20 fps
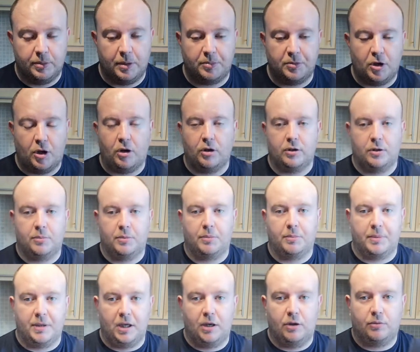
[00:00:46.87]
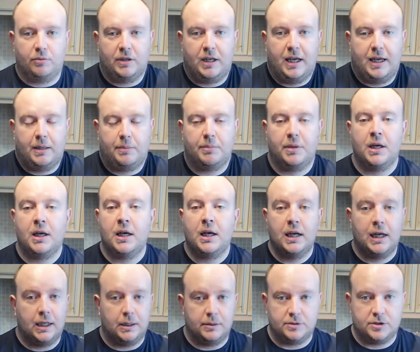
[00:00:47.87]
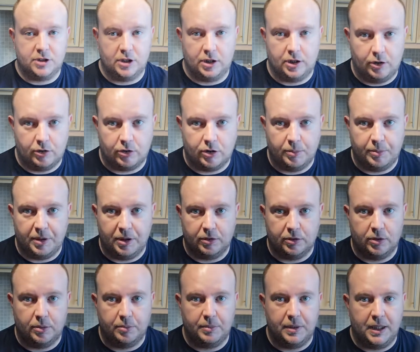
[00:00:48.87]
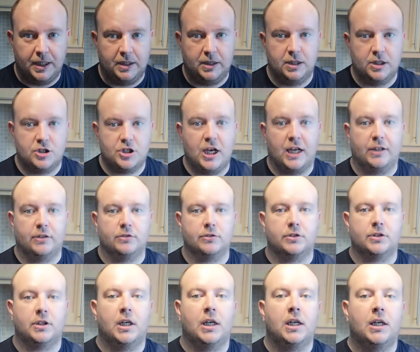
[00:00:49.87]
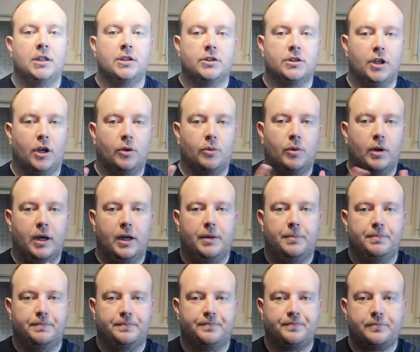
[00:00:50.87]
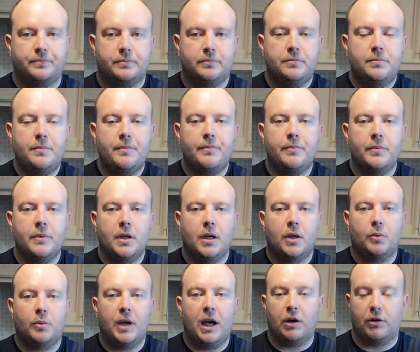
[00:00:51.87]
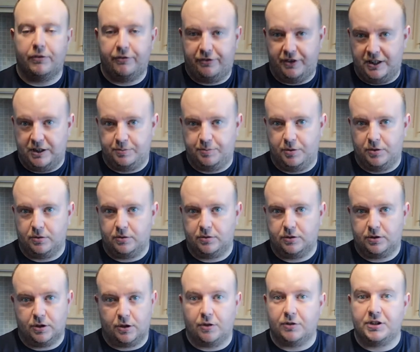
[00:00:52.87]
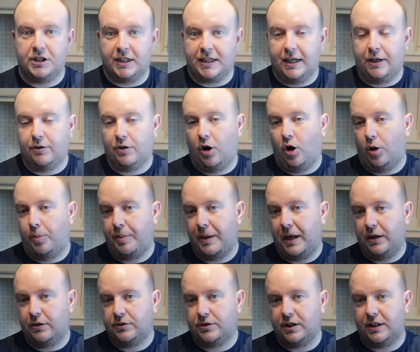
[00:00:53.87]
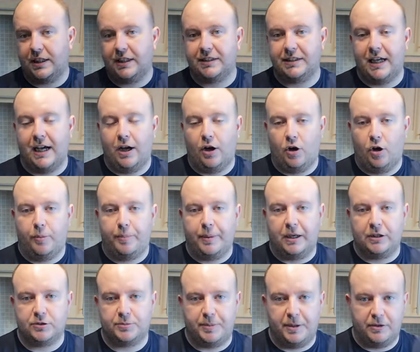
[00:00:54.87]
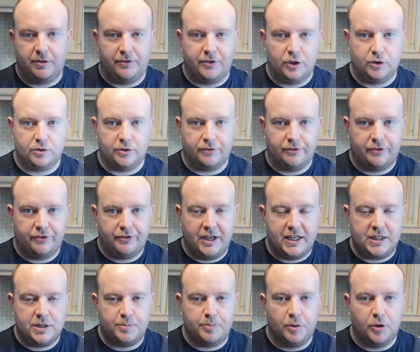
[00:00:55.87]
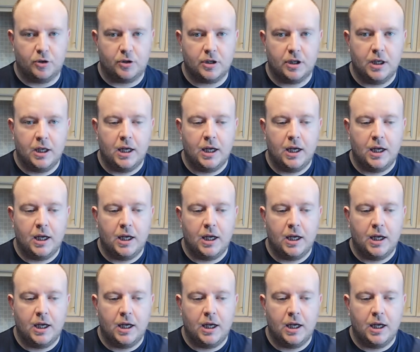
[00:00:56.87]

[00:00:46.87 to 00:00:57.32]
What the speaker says: I'm not on them on my own name, and I'm certainly not going to be on them in the channels. So we are on Facebook, so go check out the Hop House. I think it's at Hop House Beer Reviews on Facebook.